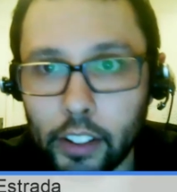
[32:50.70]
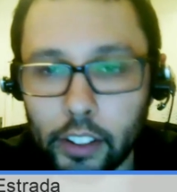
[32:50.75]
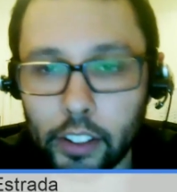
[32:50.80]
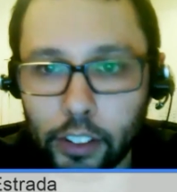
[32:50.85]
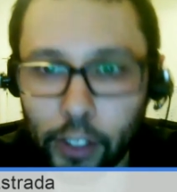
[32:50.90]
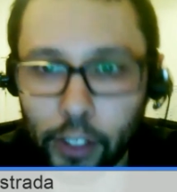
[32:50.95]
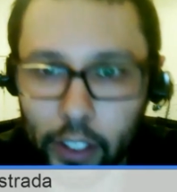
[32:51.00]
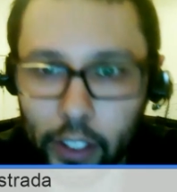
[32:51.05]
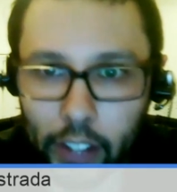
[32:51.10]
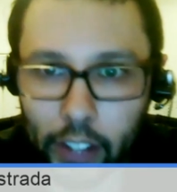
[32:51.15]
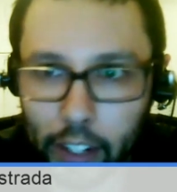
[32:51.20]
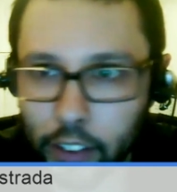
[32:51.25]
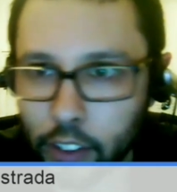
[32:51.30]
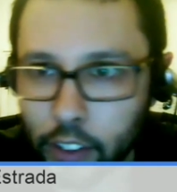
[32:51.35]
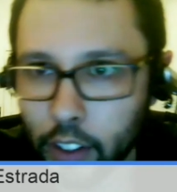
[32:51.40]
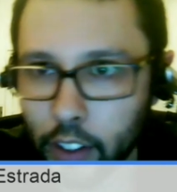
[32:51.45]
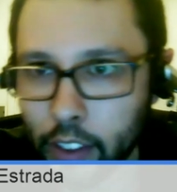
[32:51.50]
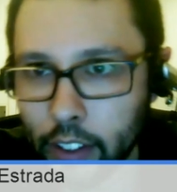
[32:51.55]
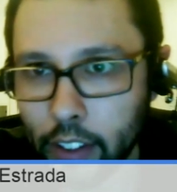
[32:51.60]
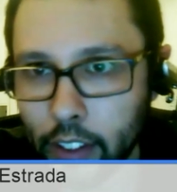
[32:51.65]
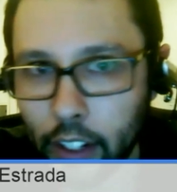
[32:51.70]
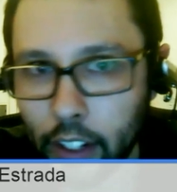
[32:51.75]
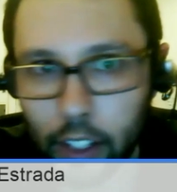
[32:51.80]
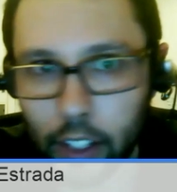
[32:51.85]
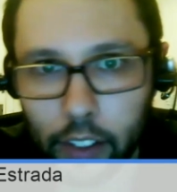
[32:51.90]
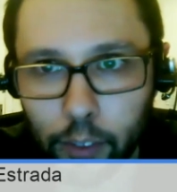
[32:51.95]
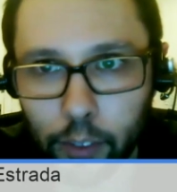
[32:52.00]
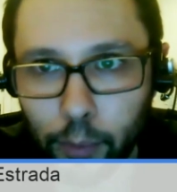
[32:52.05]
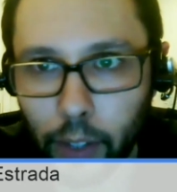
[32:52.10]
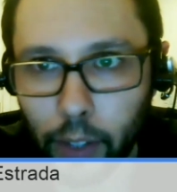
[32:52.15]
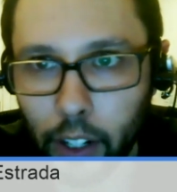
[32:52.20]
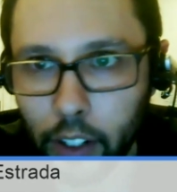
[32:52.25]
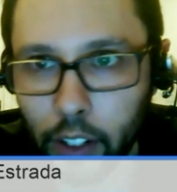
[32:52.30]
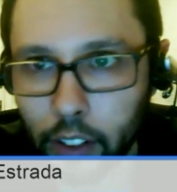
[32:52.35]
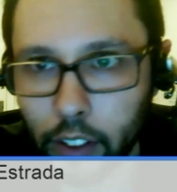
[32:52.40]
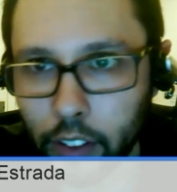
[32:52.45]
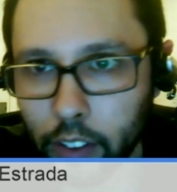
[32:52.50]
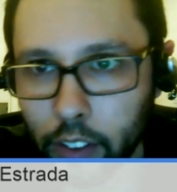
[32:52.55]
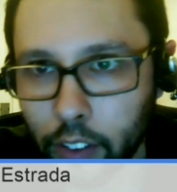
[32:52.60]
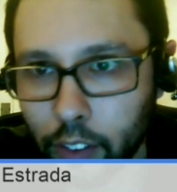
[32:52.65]
So that's the thing that
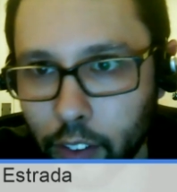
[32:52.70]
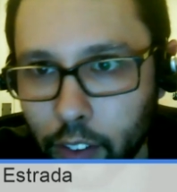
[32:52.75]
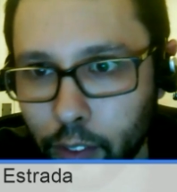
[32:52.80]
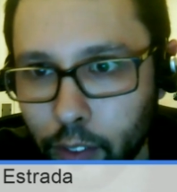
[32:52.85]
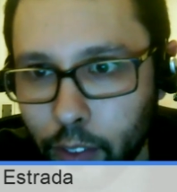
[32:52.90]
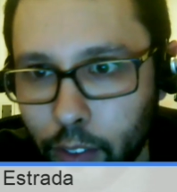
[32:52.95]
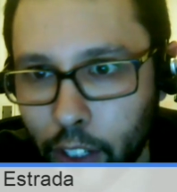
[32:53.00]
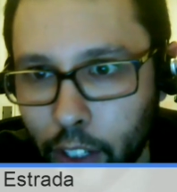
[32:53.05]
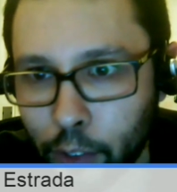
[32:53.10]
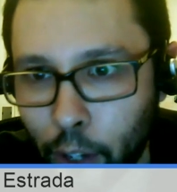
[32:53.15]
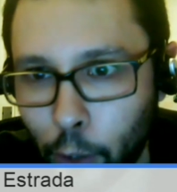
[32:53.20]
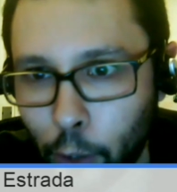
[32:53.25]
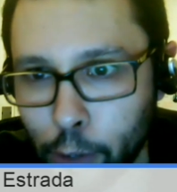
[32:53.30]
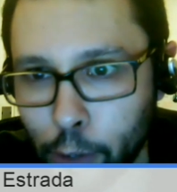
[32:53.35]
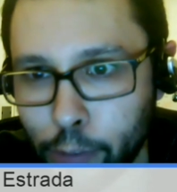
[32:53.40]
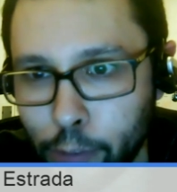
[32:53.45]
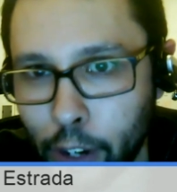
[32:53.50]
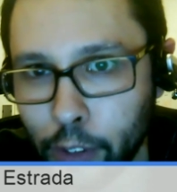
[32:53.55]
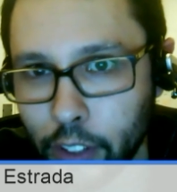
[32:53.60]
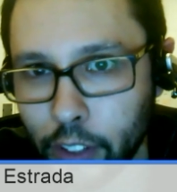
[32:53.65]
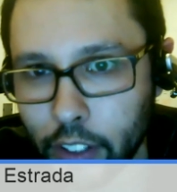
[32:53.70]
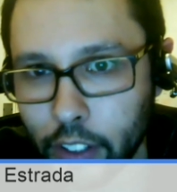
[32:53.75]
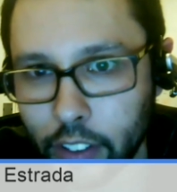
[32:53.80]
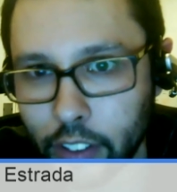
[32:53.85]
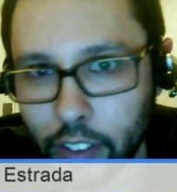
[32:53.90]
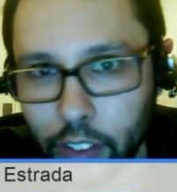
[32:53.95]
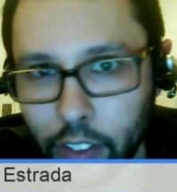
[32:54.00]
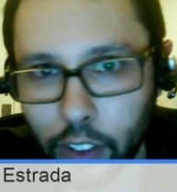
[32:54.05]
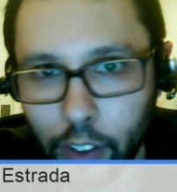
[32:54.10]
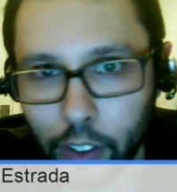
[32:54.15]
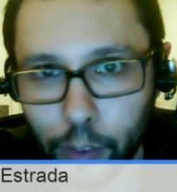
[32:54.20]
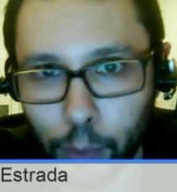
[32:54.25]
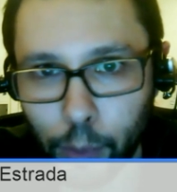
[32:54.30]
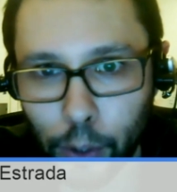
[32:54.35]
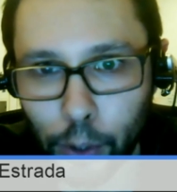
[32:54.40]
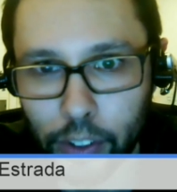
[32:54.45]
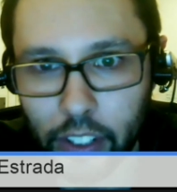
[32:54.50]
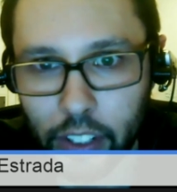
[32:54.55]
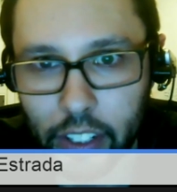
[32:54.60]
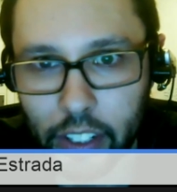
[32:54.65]
that's how I found this
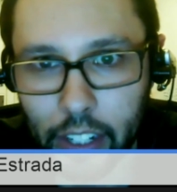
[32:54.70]
posted in